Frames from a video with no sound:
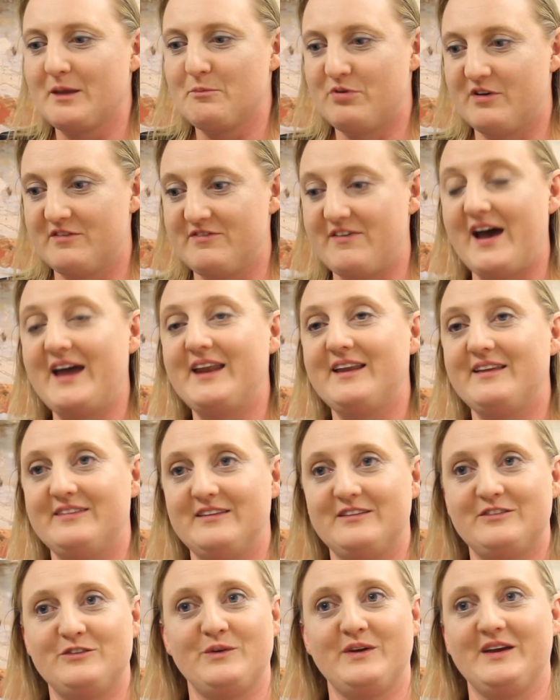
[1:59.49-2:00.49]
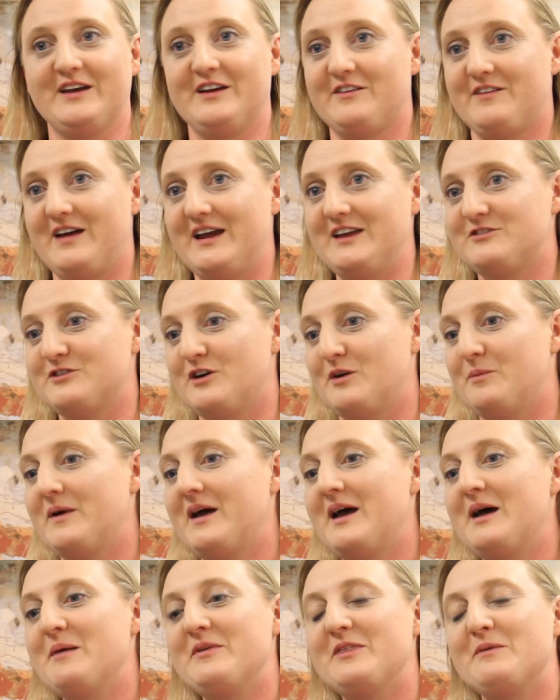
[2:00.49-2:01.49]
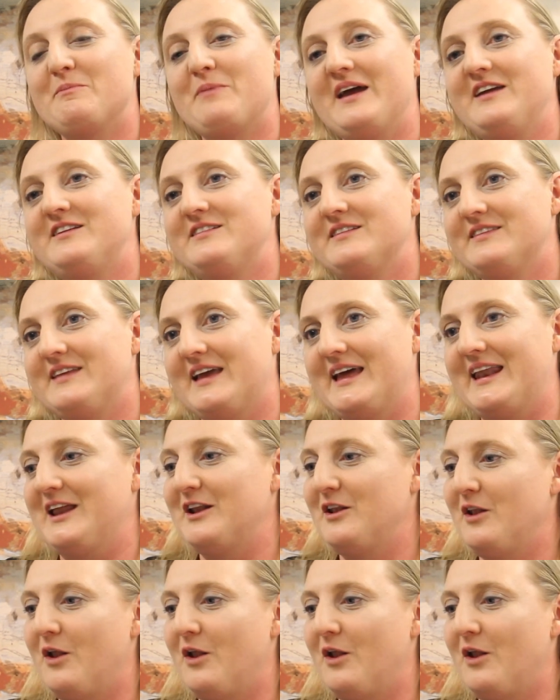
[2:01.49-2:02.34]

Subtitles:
providers is doing a great job. The patient's getting